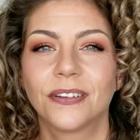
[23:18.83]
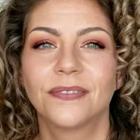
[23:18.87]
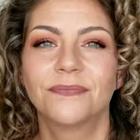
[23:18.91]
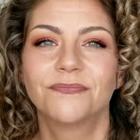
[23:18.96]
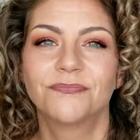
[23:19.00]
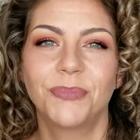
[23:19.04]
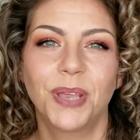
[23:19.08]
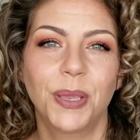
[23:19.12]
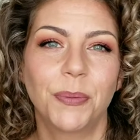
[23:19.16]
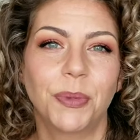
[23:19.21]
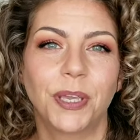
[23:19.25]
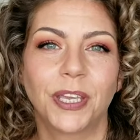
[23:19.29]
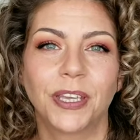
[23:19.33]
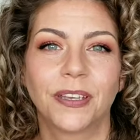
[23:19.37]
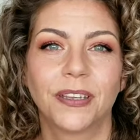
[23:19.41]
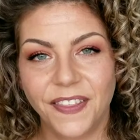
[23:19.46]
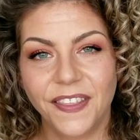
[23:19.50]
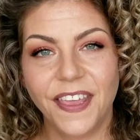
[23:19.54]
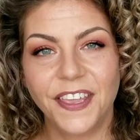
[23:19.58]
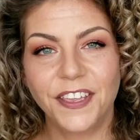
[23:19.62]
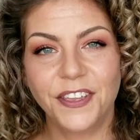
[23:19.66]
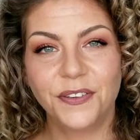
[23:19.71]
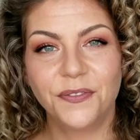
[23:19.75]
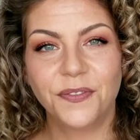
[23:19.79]
Maybe.
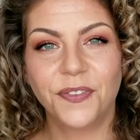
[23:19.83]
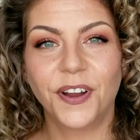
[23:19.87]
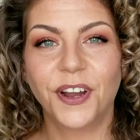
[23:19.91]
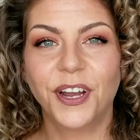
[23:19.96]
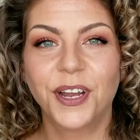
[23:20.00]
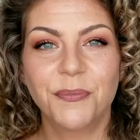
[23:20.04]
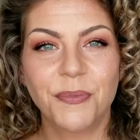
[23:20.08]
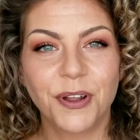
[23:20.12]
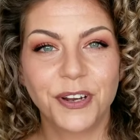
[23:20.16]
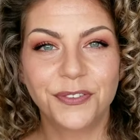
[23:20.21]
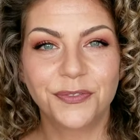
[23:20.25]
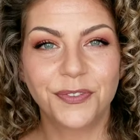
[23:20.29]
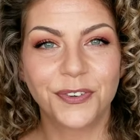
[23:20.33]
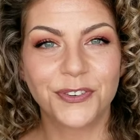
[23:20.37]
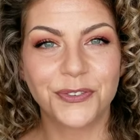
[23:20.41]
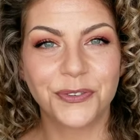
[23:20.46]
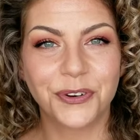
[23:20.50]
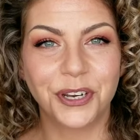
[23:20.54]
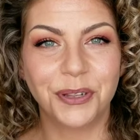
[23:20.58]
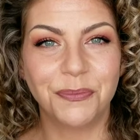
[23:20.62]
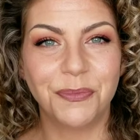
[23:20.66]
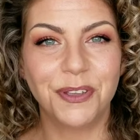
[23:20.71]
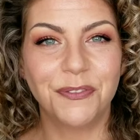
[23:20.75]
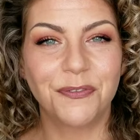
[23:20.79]
Thank you very much for
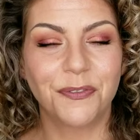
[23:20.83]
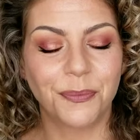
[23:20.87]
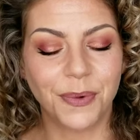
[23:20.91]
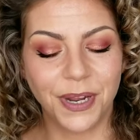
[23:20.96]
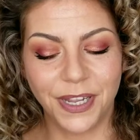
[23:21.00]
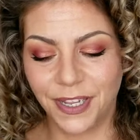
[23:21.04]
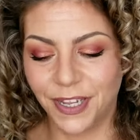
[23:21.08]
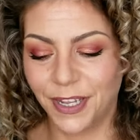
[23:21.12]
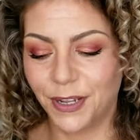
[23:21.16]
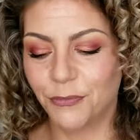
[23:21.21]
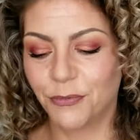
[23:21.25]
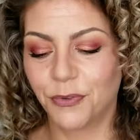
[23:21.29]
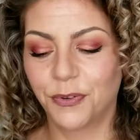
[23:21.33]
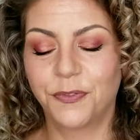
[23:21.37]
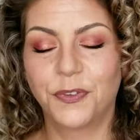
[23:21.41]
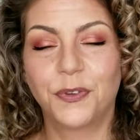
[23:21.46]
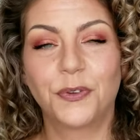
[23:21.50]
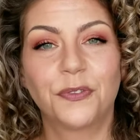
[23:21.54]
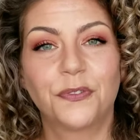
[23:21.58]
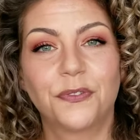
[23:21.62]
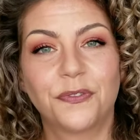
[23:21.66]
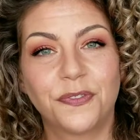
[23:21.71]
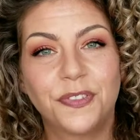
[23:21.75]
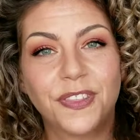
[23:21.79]
joining me for my
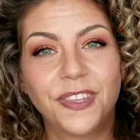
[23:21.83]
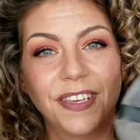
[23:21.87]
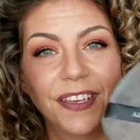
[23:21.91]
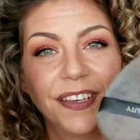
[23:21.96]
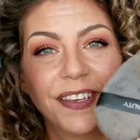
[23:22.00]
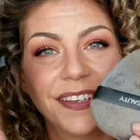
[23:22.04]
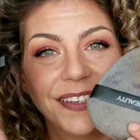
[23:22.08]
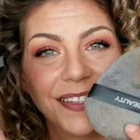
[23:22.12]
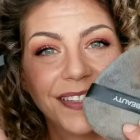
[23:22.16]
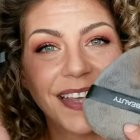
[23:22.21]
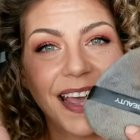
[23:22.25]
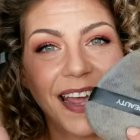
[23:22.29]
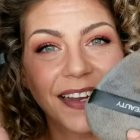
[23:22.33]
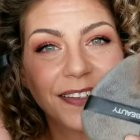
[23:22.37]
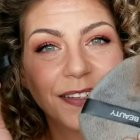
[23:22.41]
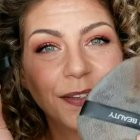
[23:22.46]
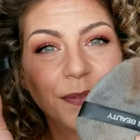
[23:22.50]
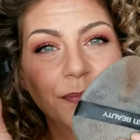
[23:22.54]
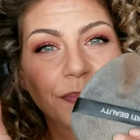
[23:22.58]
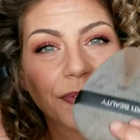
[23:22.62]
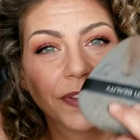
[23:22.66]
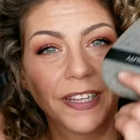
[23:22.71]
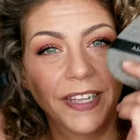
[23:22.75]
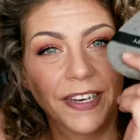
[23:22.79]
review of the
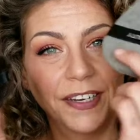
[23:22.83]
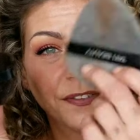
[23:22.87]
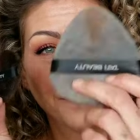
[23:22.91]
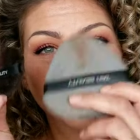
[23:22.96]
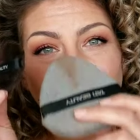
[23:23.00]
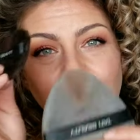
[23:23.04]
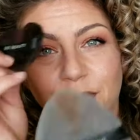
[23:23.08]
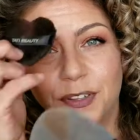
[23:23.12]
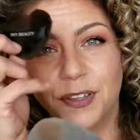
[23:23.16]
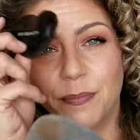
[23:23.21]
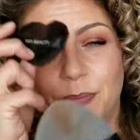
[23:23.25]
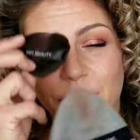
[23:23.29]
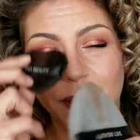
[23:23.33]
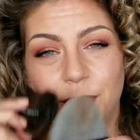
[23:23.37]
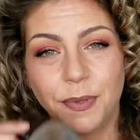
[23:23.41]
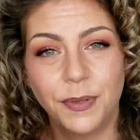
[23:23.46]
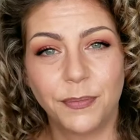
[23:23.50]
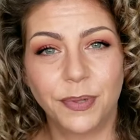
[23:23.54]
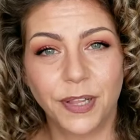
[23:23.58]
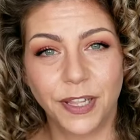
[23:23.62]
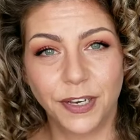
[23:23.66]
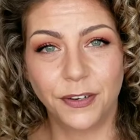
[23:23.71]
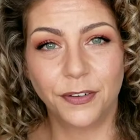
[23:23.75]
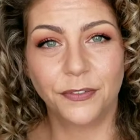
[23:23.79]
Tati Blendiful and the Baby
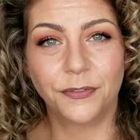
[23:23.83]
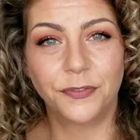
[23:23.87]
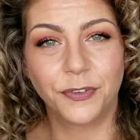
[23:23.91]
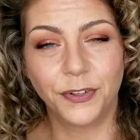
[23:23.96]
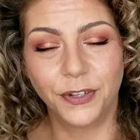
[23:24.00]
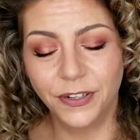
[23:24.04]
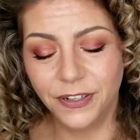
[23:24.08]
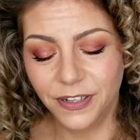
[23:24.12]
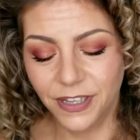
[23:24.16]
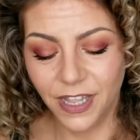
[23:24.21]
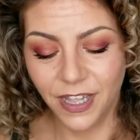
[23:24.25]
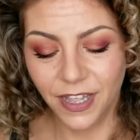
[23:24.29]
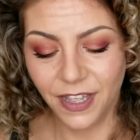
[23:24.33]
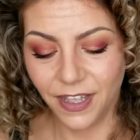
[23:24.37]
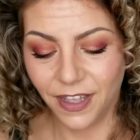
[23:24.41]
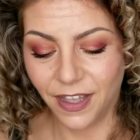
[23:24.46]
Blendiful.